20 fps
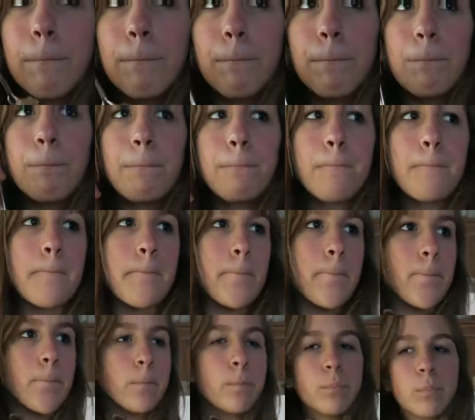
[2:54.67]

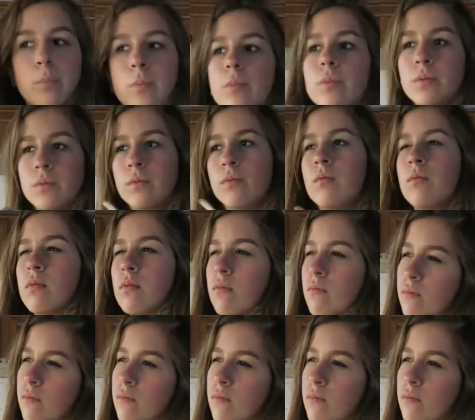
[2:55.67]
Nobody speaks.